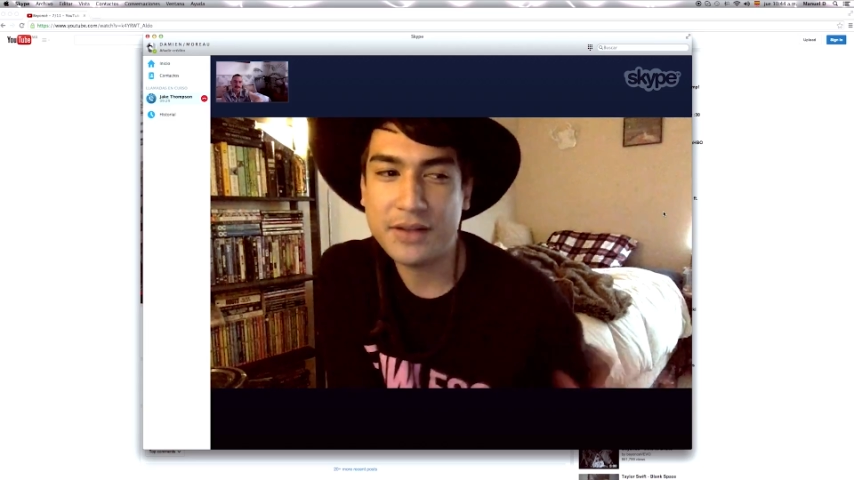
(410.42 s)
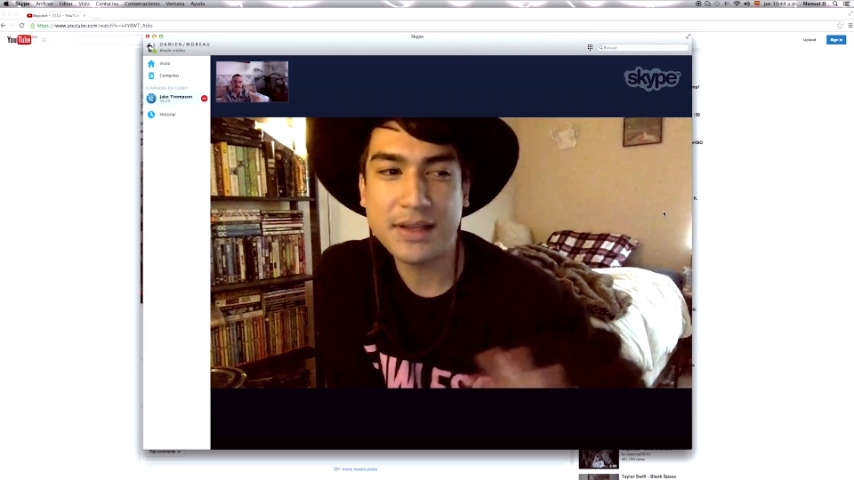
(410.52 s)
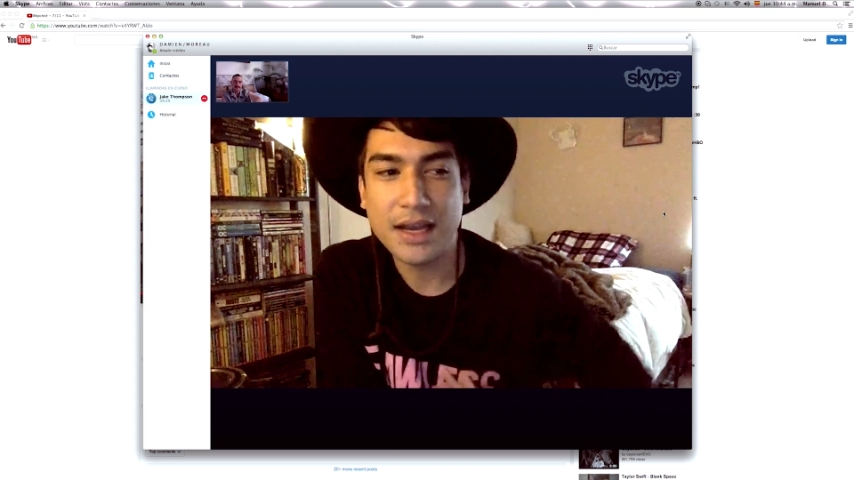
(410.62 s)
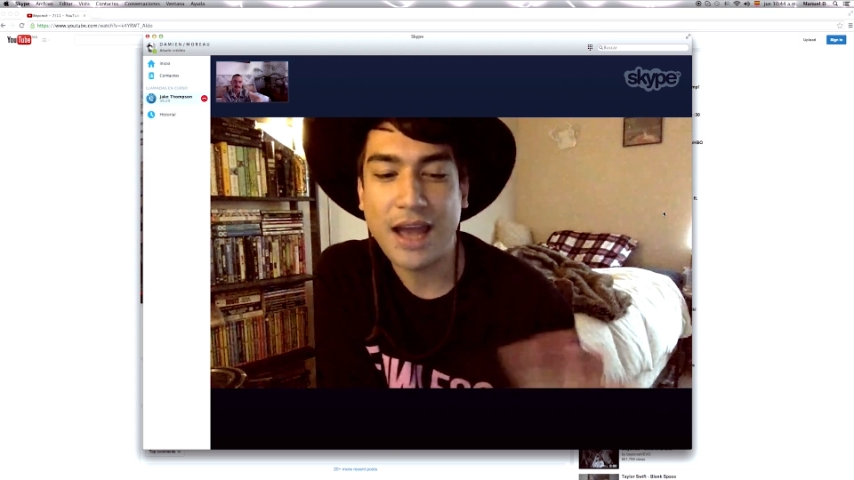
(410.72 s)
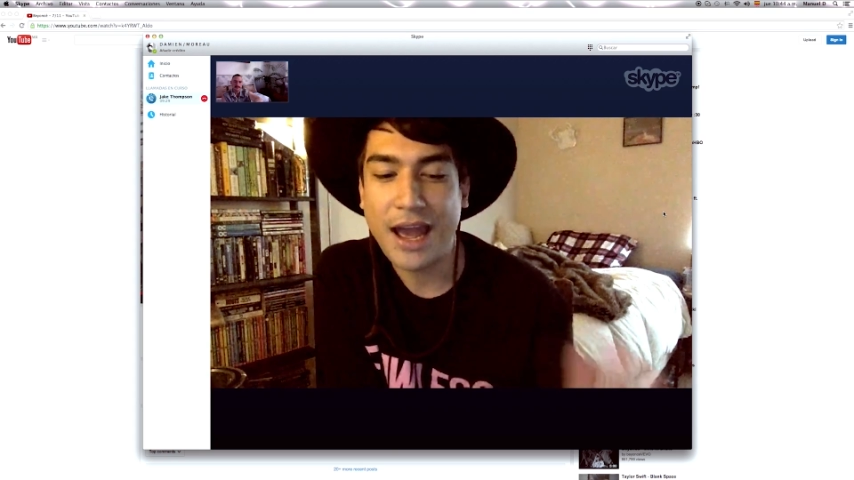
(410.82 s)
of us
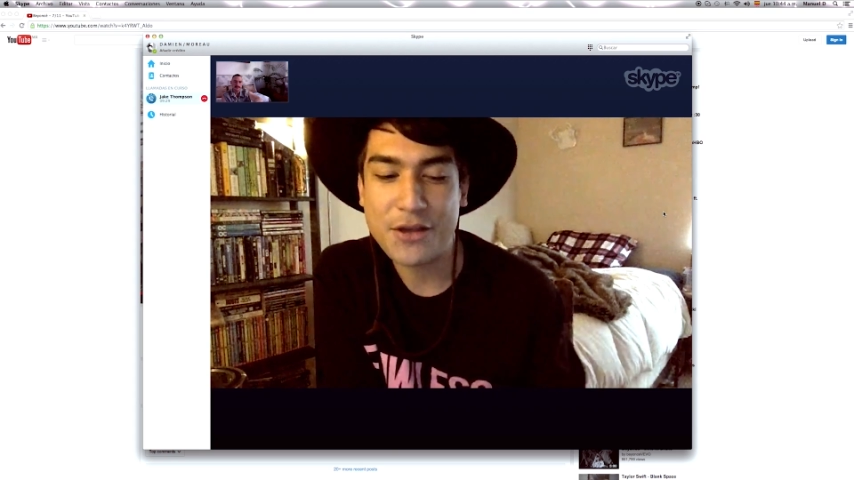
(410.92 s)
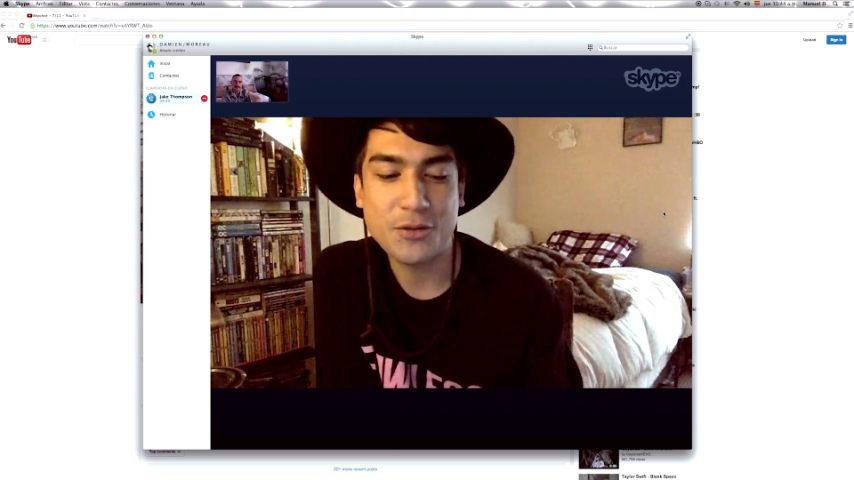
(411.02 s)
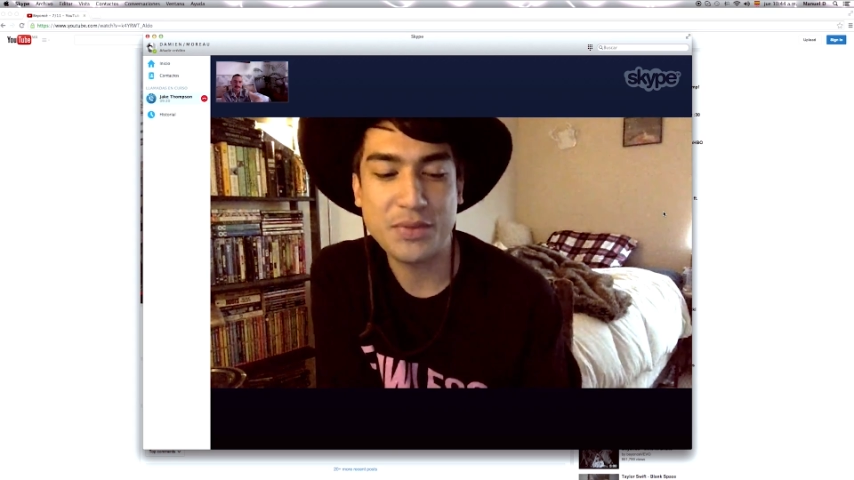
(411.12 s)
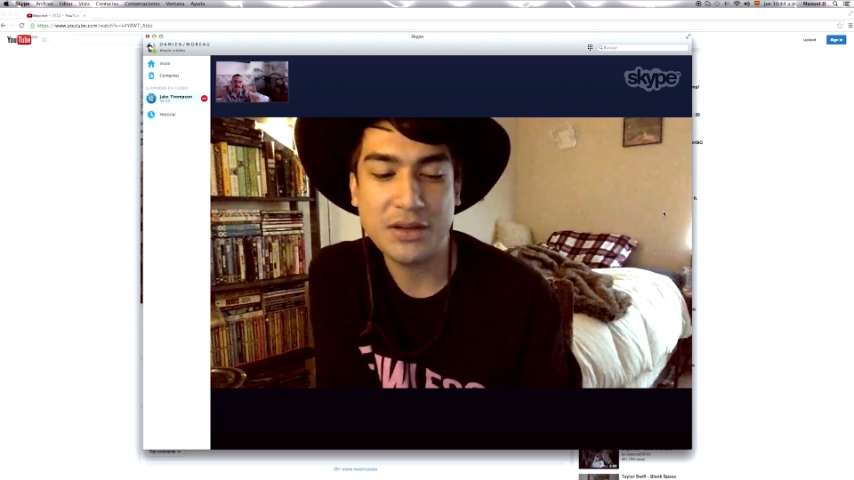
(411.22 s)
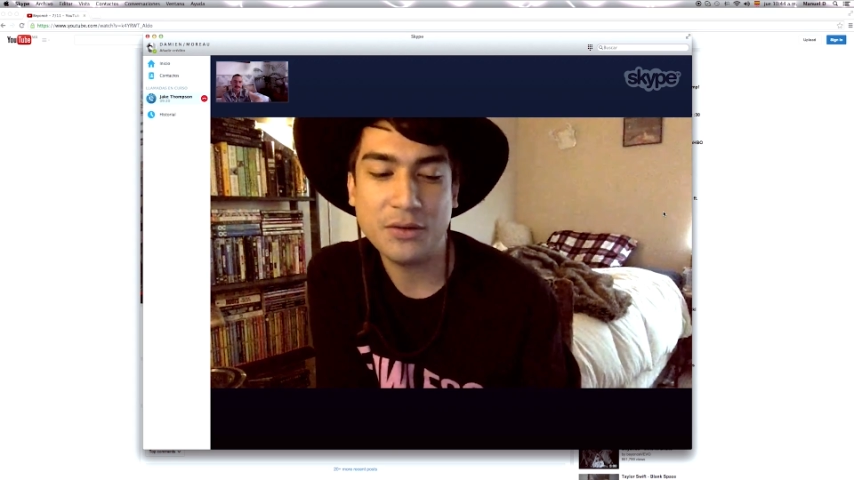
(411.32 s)
kind of
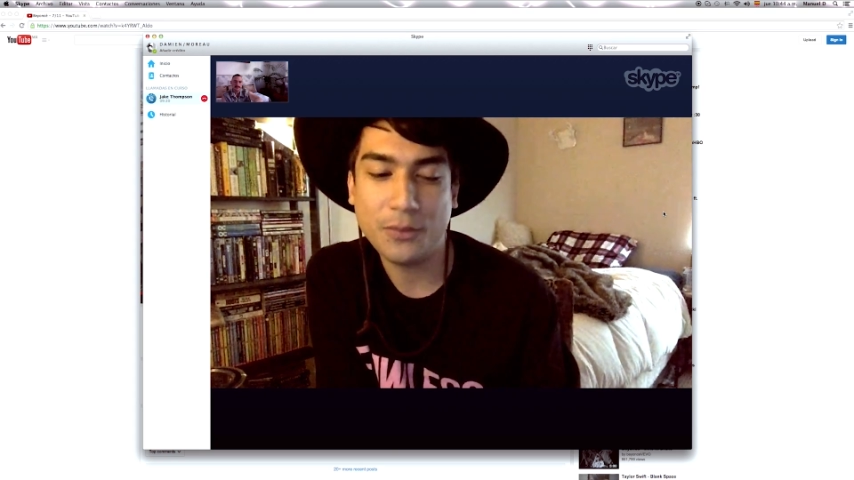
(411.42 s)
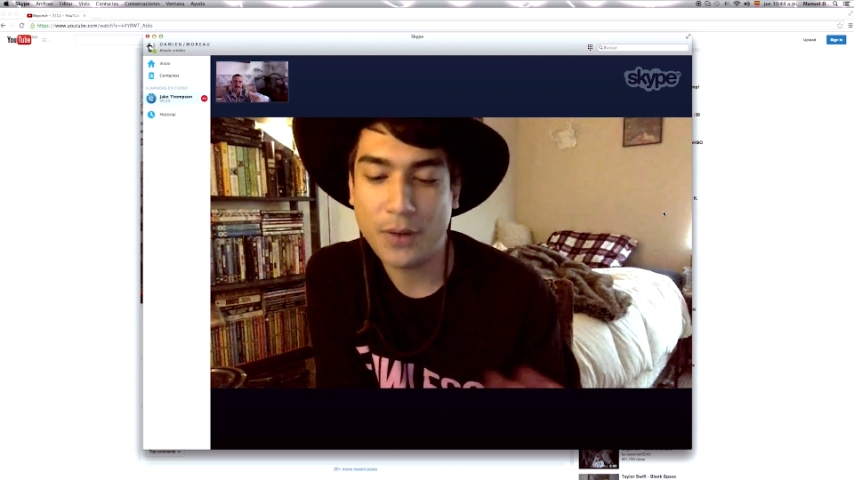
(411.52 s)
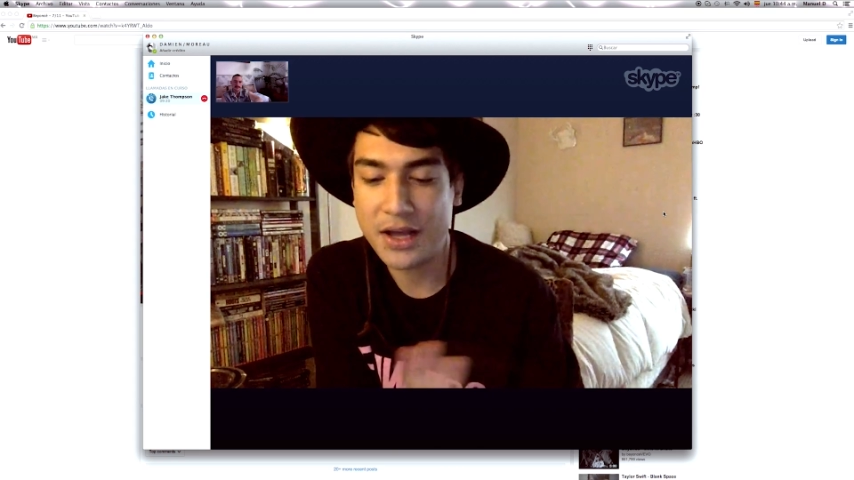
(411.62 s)
attribute